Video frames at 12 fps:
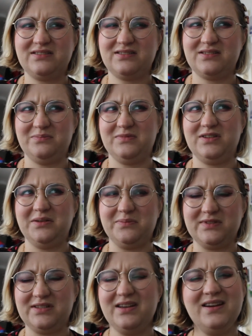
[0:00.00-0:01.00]

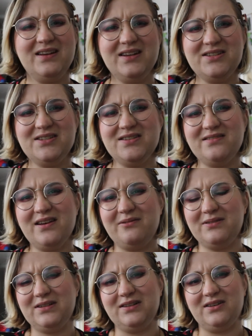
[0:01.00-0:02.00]
sometimes. Yeah, I like to do that
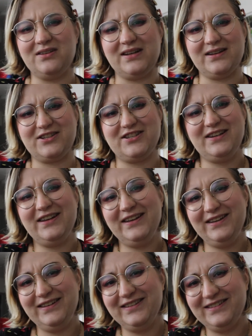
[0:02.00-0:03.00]
one a lot, actually.
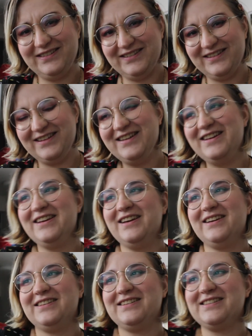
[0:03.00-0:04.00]

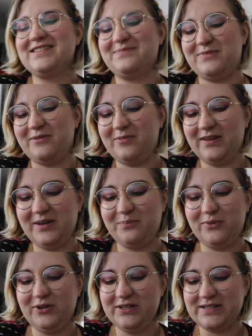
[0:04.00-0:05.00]
And it's probably, it
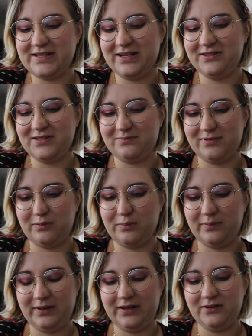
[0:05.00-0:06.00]
boils down to
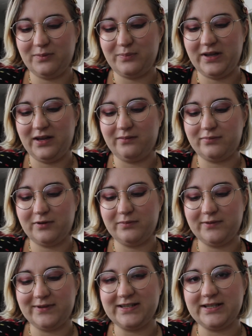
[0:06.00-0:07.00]
probably not paying
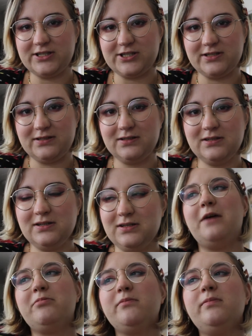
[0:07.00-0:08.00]
proper attention.
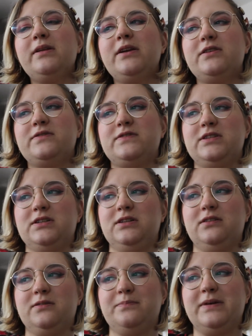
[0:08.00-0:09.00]
I probably could have done a
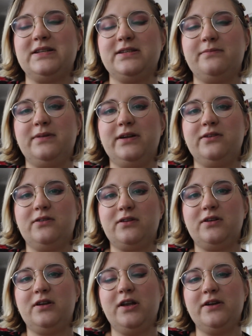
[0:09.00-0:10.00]
lot better by
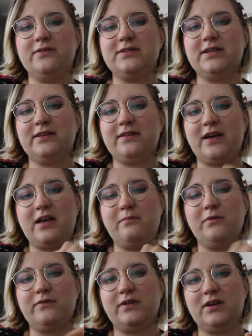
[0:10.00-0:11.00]
not closing the
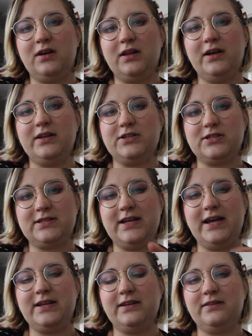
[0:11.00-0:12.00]
hem of the collar and just
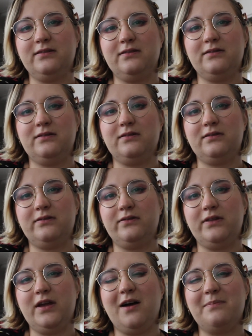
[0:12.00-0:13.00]
adding
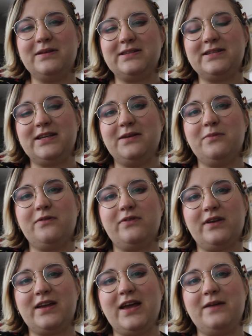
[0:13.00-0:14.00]
the upper seam of
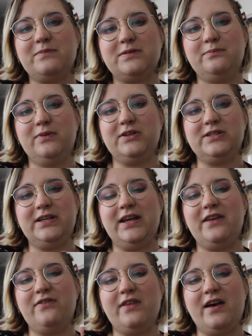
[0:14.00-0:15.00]
the cape's body
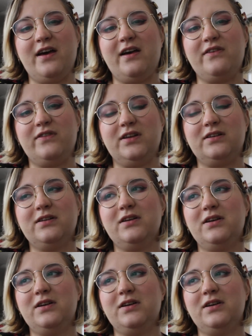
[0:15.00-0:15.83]
in there and then